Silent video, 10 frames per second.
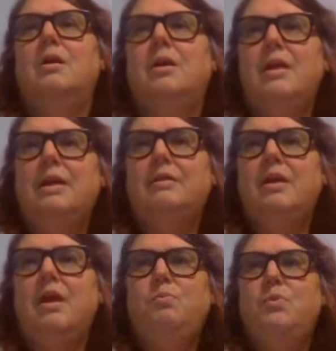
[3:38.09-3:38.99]
connecting
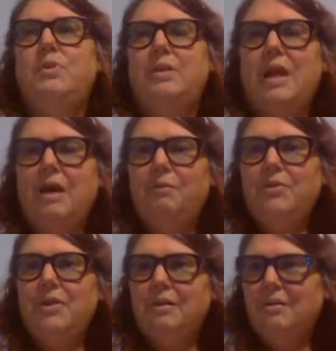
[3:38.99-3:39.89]
up with it, not
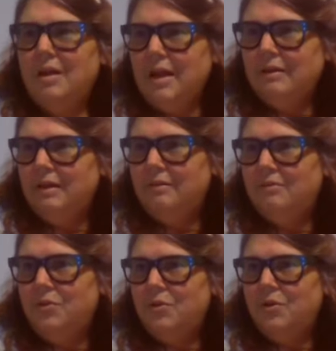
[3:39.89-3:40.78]
with it connecting
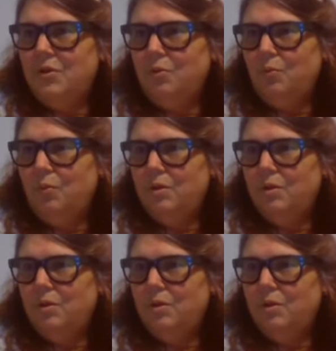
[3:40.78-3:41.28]
to you.